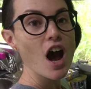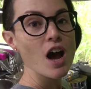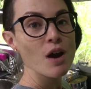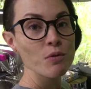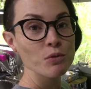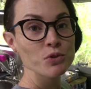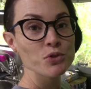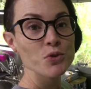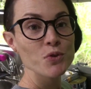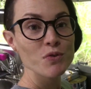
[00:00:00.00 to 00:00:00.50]
I
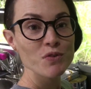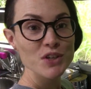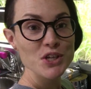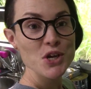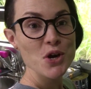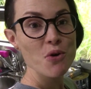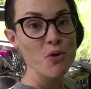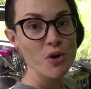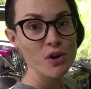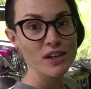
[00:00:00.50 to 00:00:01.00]
will do a
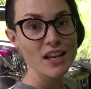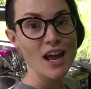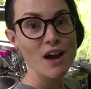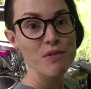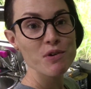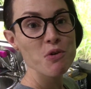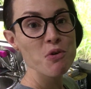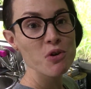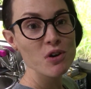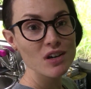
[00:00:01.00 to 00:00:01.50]
video on how
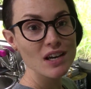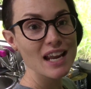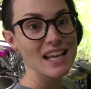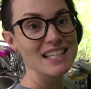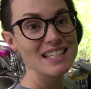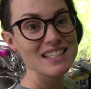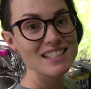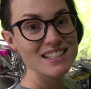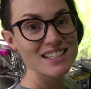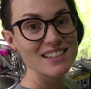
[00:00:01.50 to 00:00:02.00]
we
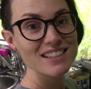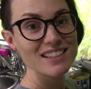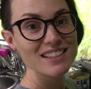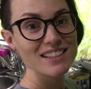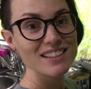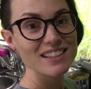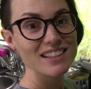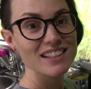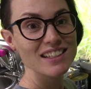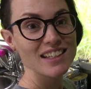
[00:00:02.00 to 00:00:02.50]
organized
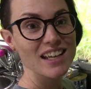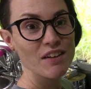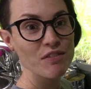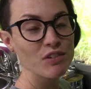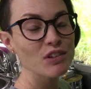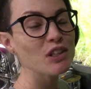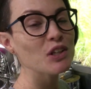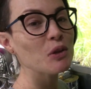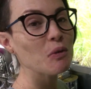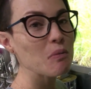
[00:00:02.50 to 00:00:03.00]

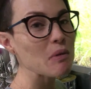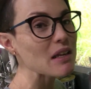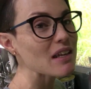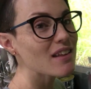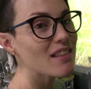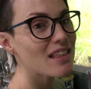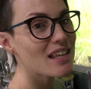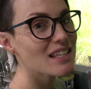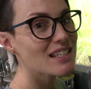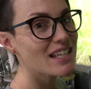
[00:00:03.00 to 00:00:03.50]
every little bit
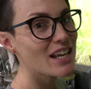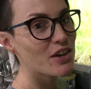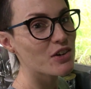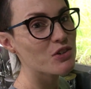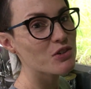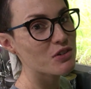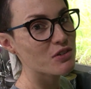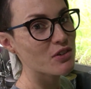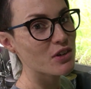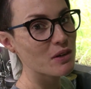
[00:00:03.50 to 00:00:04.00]
of this
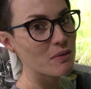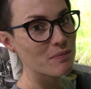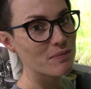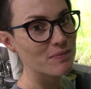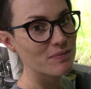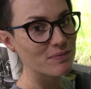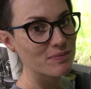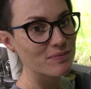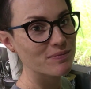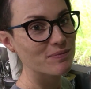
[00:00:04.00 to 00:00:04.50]
Airstream.
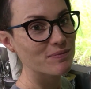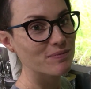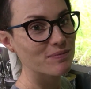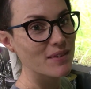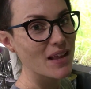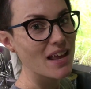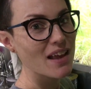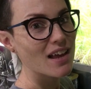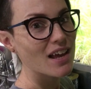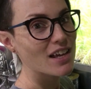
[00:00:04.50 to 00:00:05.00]

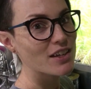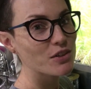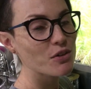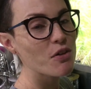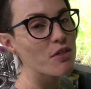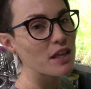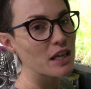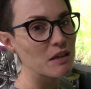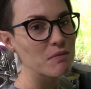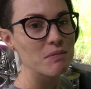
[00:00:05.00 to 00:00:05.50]
And you'll
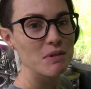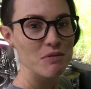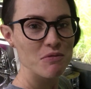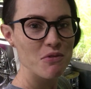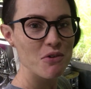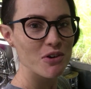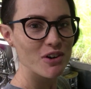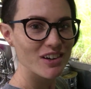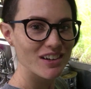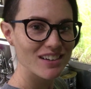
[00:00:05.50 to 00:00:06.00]
thank me
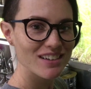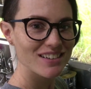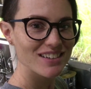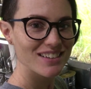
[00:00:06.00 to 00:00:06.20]
for it.